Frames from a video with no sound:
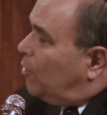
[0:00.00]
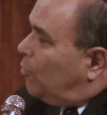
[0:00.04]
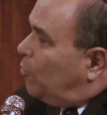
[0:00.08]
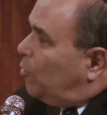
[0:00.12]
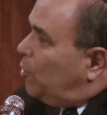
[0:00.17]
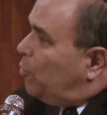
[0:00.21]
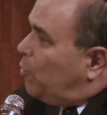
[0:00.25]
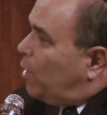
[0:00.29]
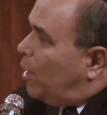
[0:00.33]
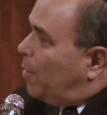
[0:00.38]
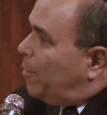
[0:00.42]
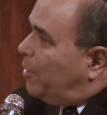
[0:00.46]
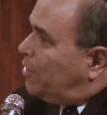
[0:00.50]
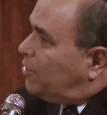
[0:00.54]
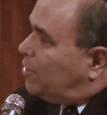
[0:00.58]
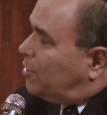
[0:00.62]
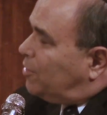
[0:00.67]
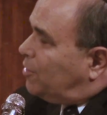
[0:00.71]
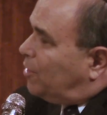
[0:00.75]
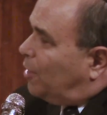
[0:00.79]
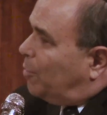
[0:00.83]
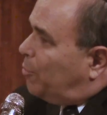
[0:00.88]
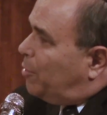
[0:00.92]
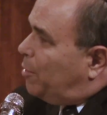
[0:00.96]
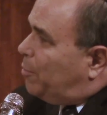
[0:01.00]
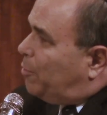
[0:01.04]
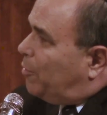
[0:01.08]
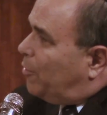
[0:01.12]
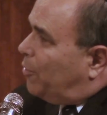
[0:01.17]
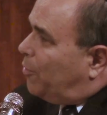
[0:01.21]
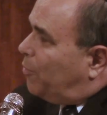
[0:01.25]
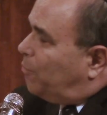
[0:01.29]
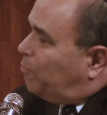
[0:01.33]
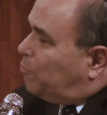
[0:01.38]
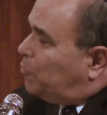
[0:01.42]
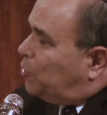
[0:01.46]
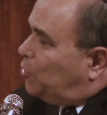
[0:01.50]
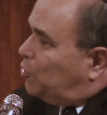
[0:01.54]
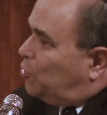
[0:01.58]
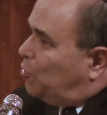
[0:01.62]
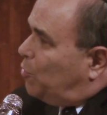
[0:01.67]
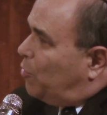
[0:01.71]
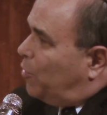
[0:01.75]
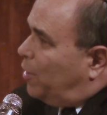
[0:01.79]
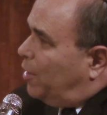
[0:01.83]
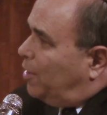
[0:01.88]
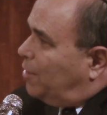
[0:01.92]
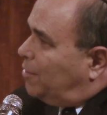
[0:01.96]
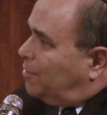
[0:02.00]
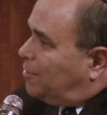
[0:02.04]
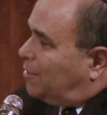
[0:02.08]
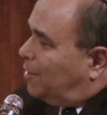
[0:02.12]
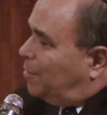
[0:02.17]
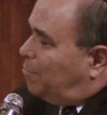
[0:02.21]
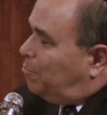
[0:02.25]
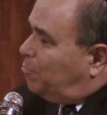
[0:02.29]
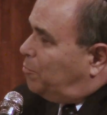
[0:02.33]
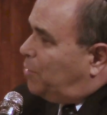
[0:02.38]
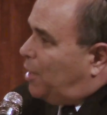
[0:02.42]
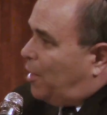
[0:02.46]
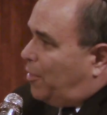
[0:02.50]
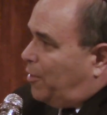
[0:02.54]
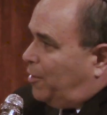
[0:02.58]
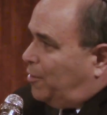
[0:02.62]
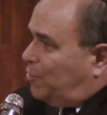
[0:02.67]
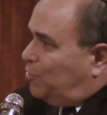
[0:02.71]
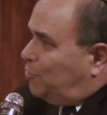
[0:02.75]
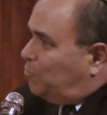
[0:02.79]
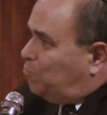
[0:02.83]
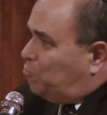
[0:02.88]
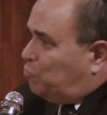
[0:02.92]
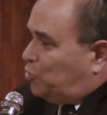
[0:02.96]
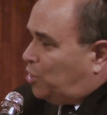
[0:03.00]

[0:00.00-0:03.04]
We rabbis can tell people to do things and nothing